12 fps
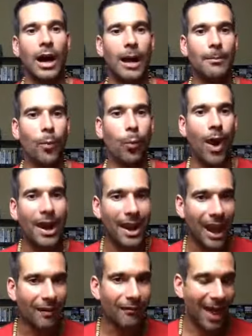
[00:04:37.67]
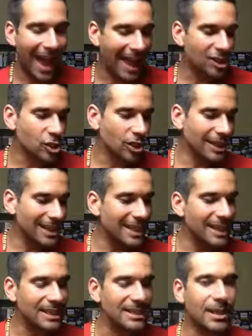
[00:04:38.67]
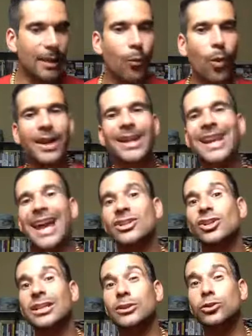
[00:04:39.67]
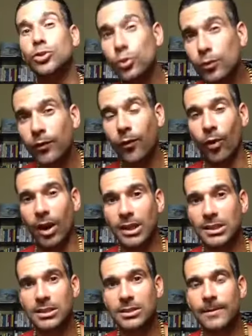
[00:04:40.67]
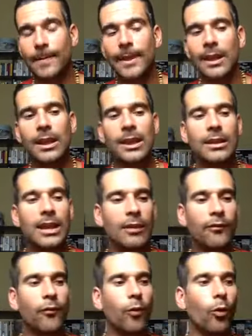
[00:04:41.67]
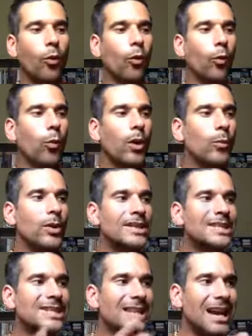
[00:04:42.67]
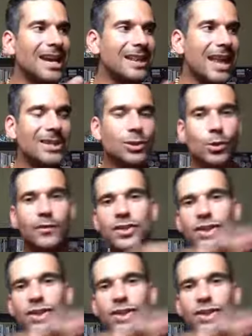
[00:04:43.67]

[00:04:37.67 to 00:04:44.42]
what love actually is, and what it can actually do for us. Therefore, when we're stuck in that sort